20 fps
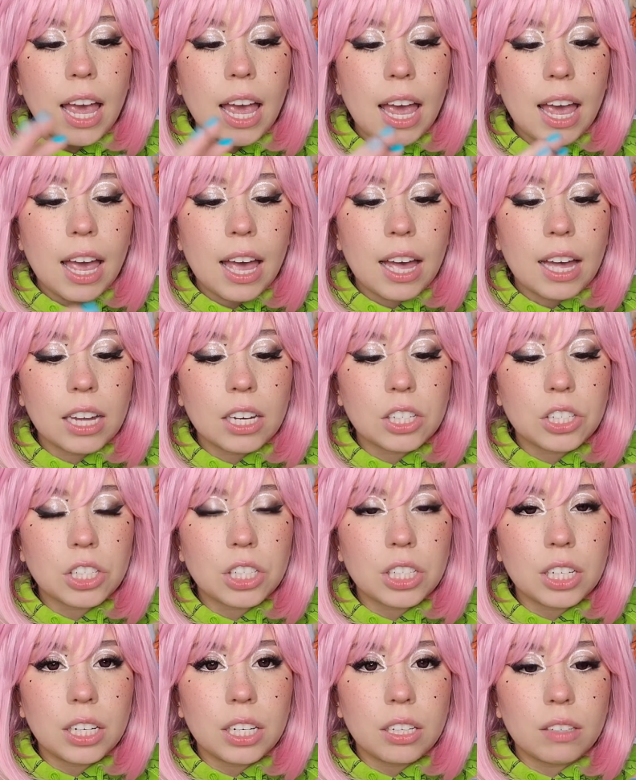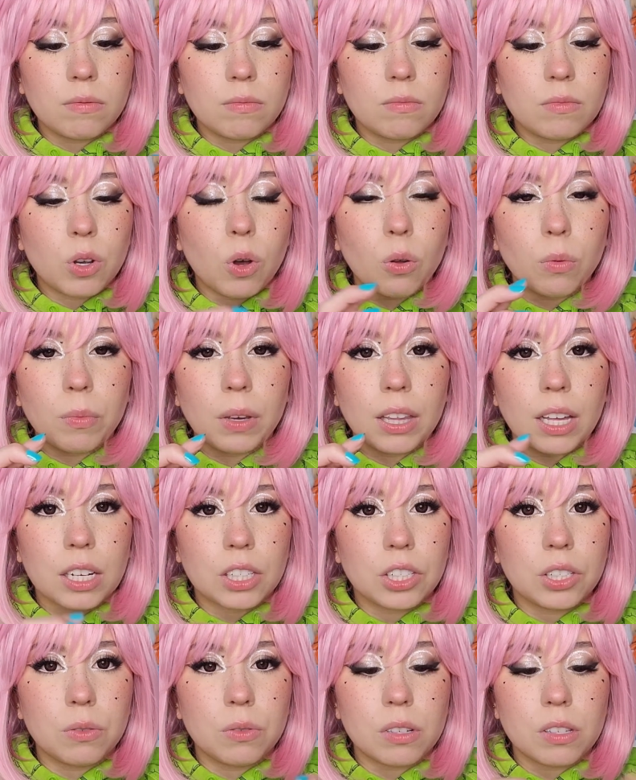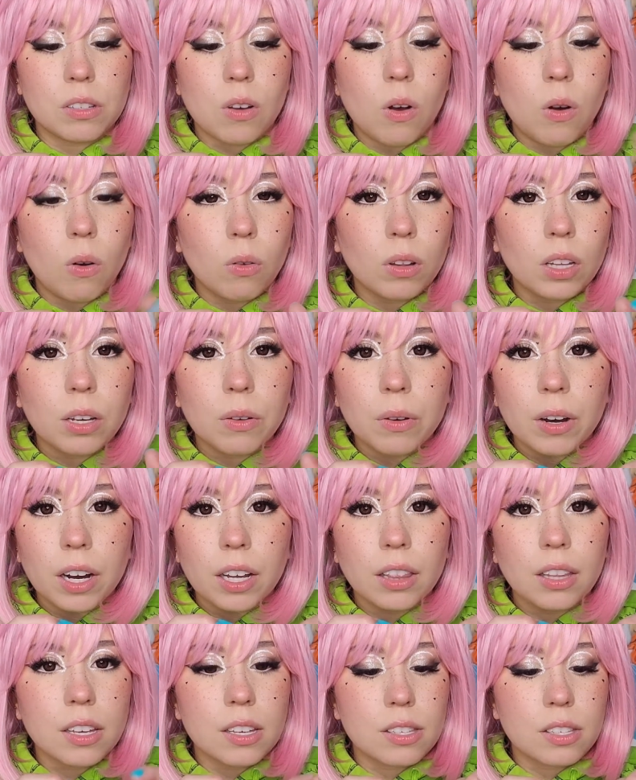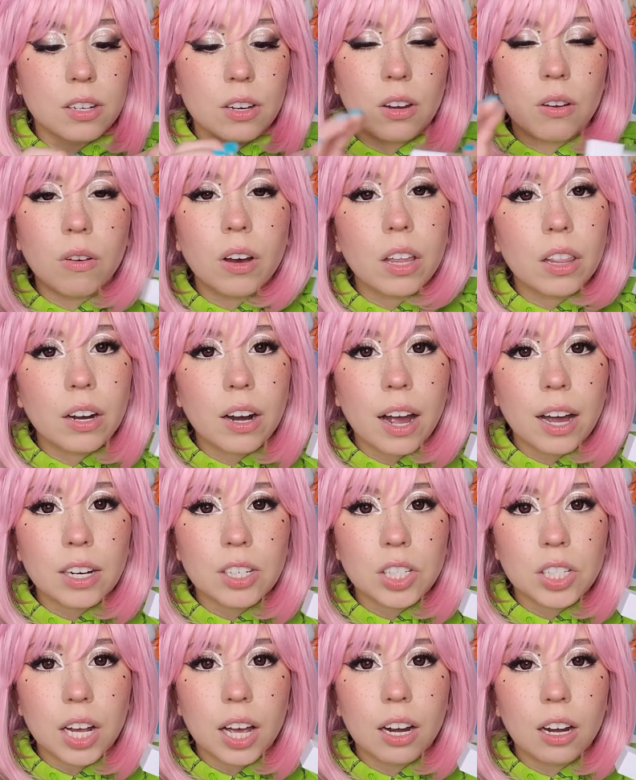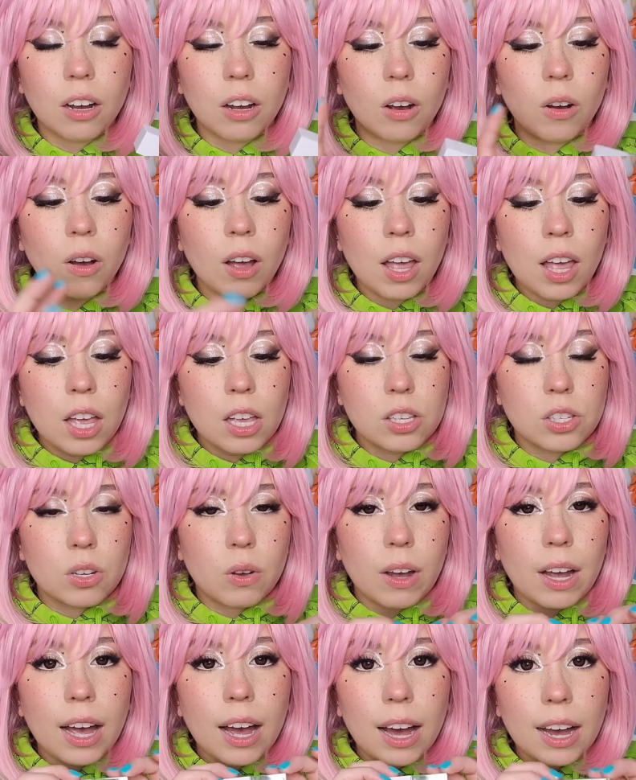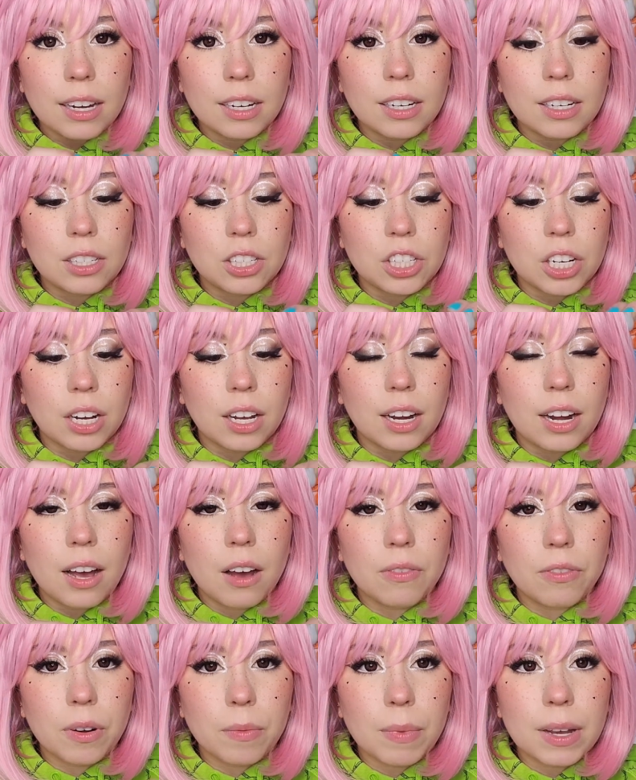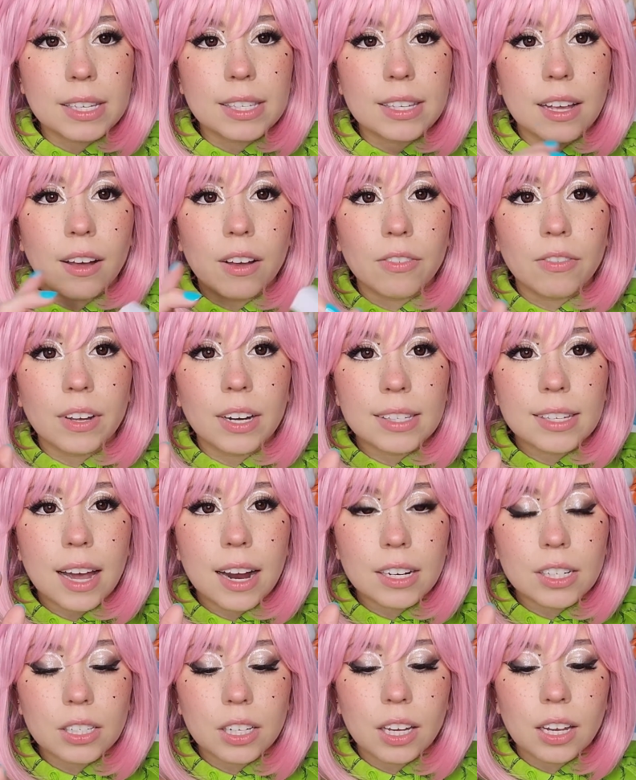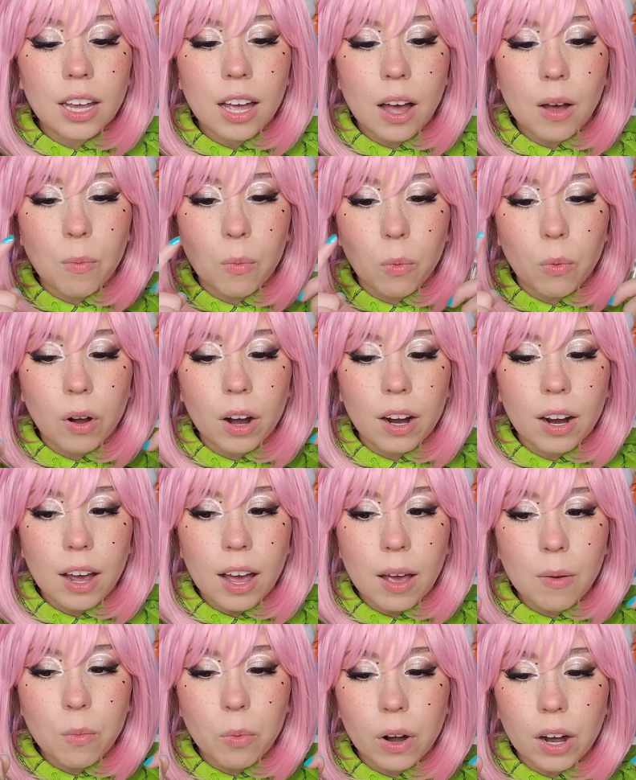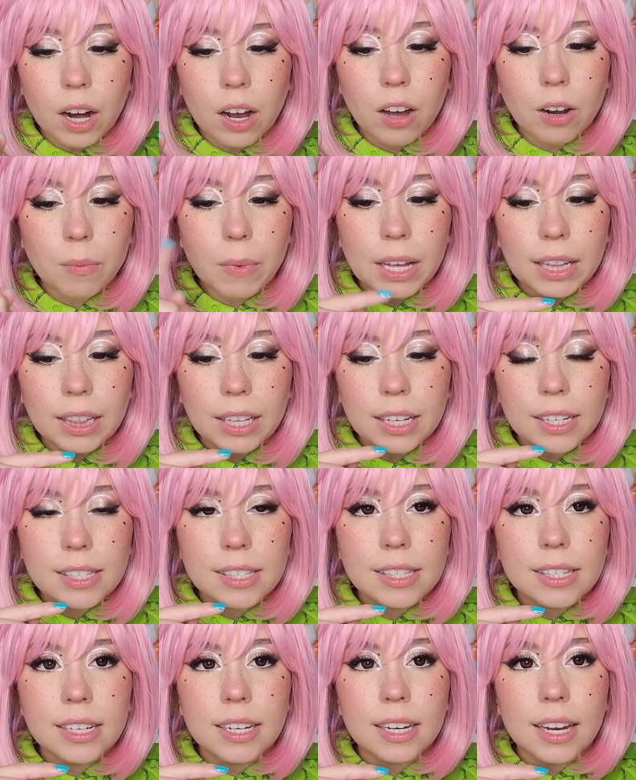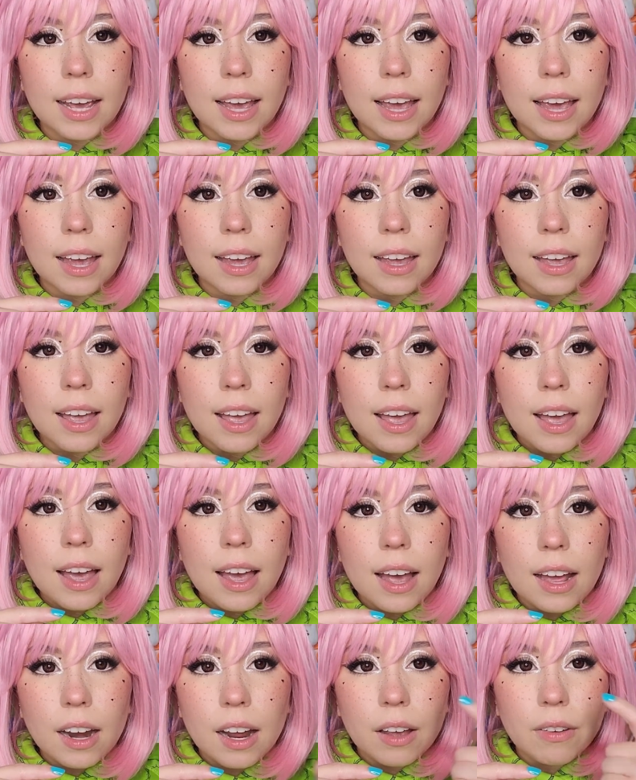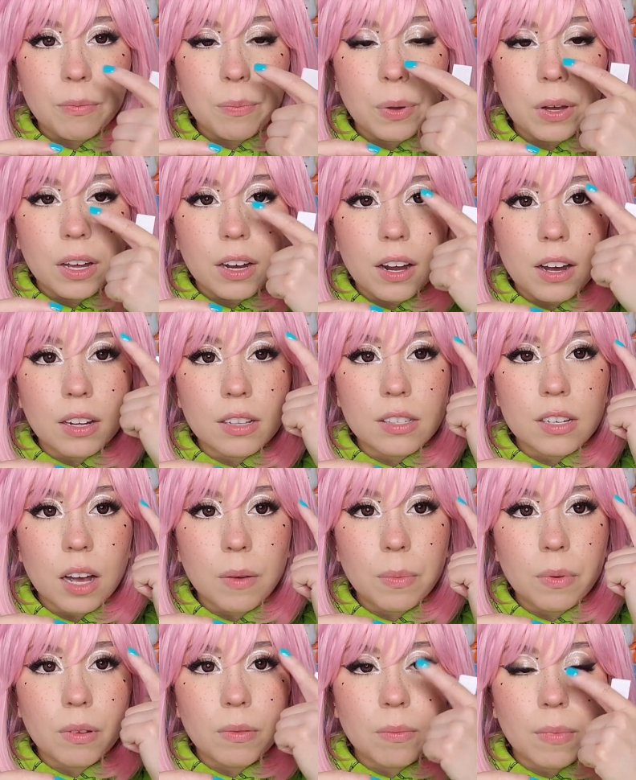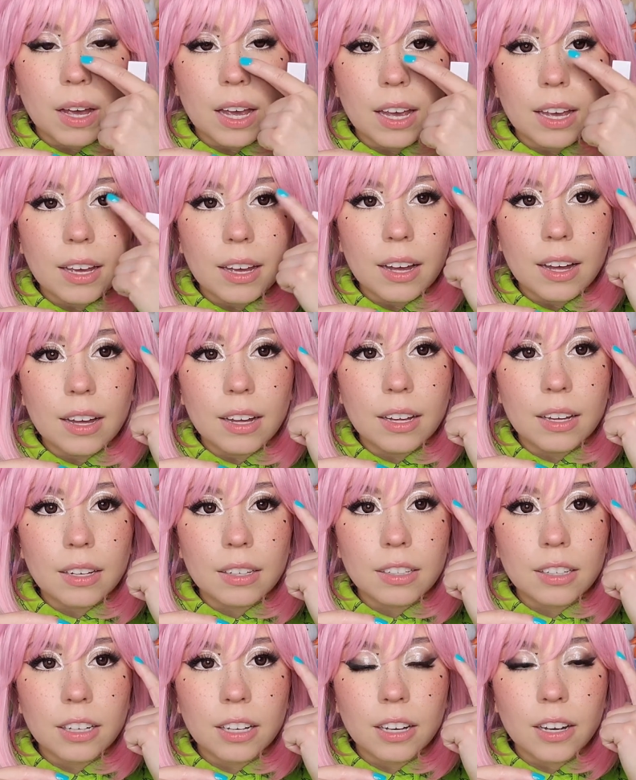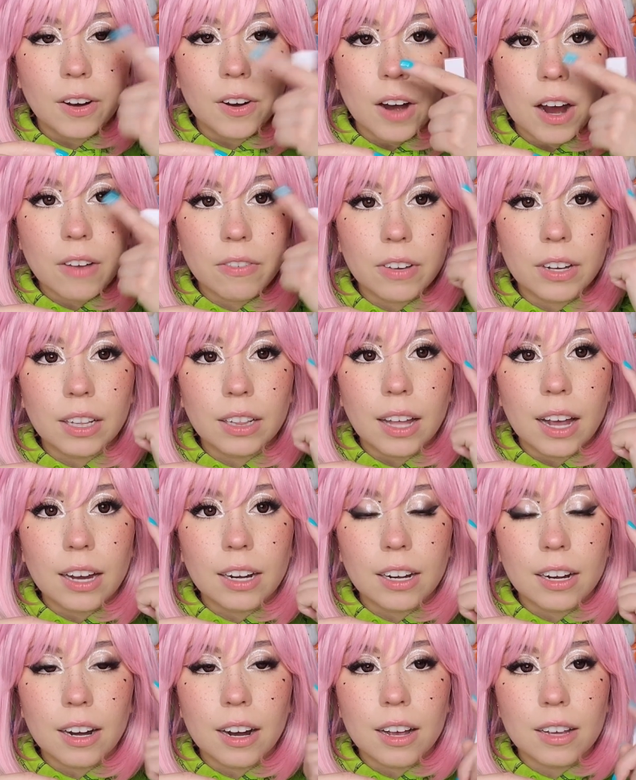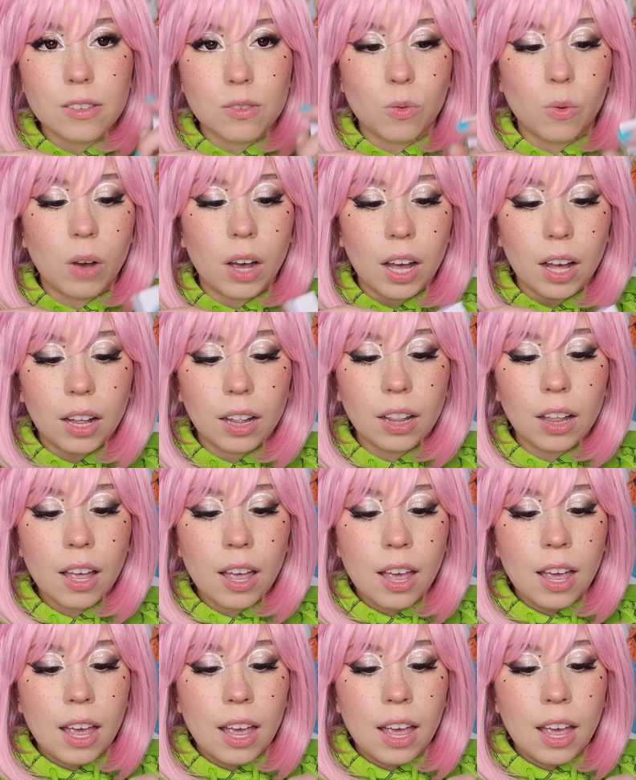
And she told me that she was only wearing this, no other eyeshadow, so I had to check it out for myself. And it's actually what I'm wearing on my lids today, and I've put on top of my graphic liner as well.